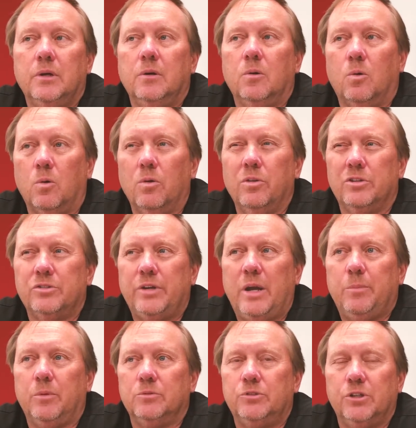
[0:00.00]
or the
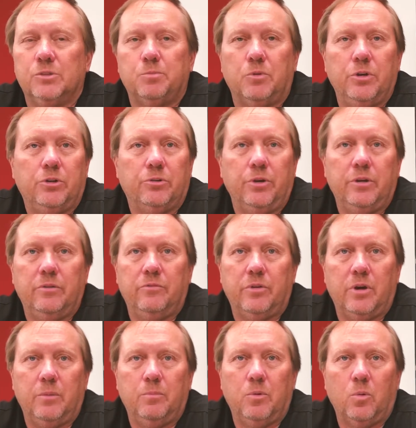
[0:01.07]
sample just pre-treated
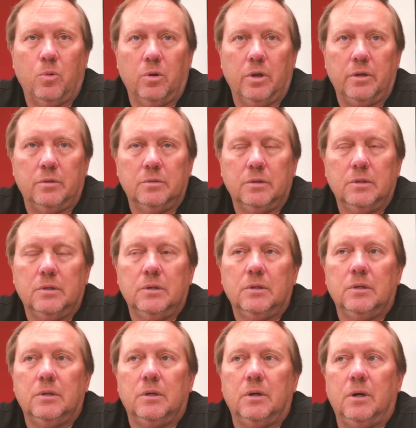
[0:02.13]
very poorly.
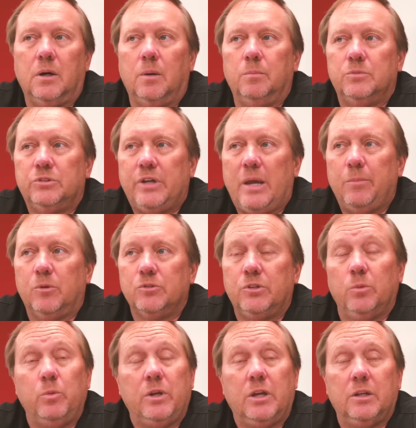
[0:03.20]
Samples
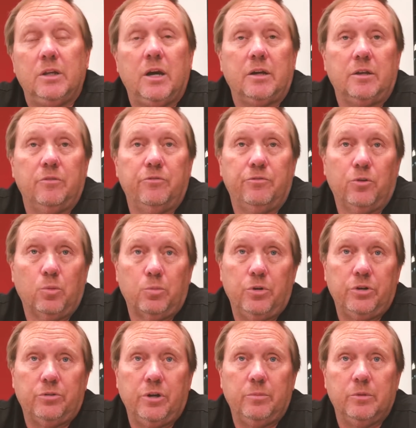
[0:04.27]
that we cannot give full
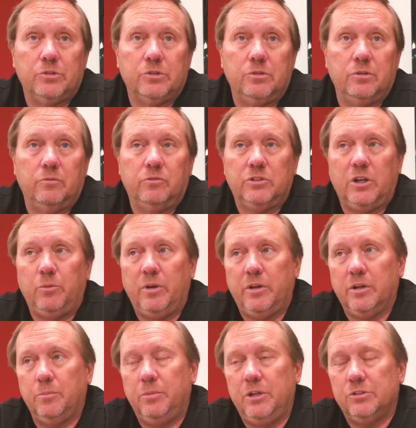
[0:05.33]
pretreatments to. Say we
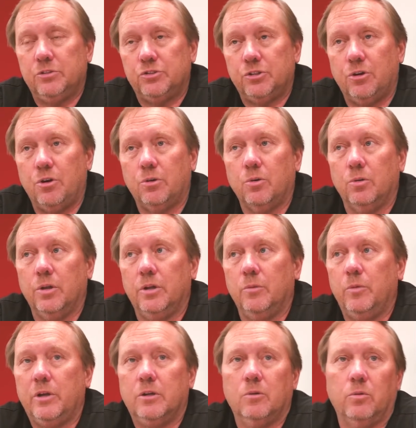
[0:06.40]
get a piece of charcoal in and
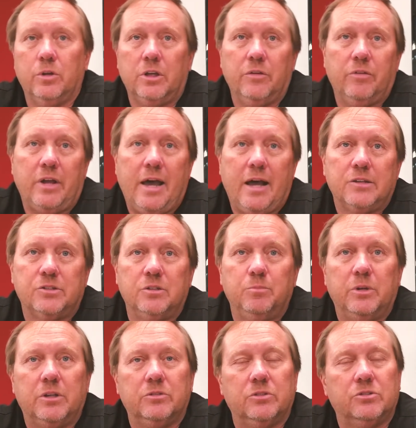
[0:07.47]
we can only give it acid
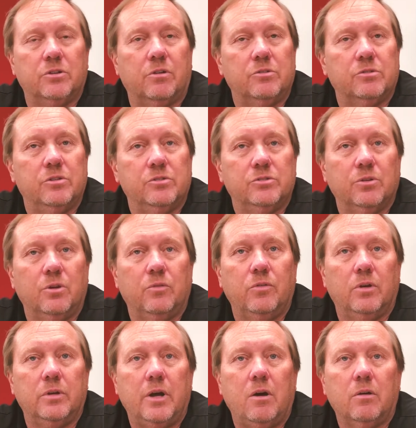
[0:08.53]
because it starts to dissolve
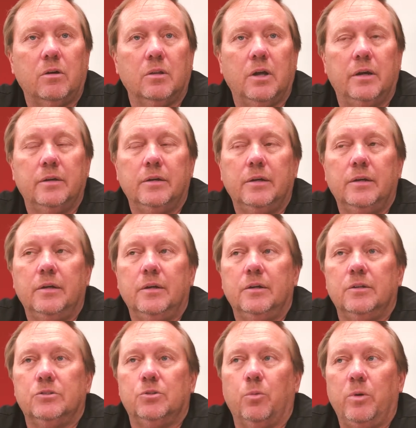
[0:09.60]
on alkali.
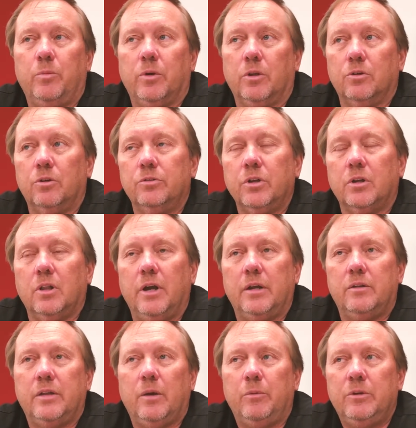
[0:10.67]
So we would alert the
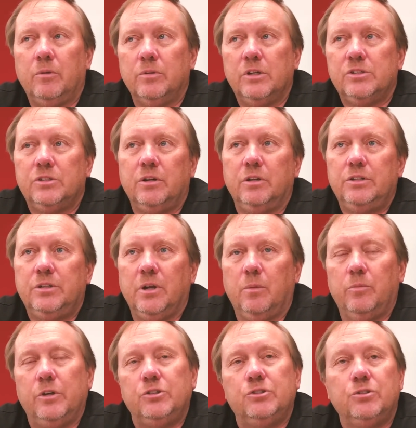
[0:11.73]
client to that. We don't necessarily tell
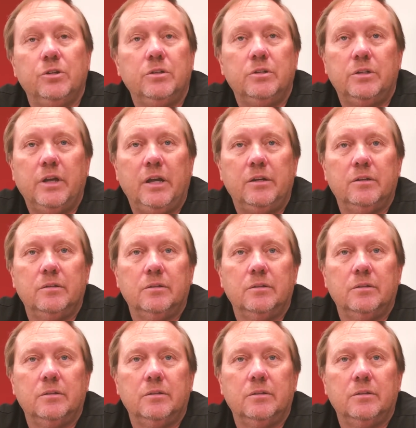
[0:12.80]
them they shouldn't date it,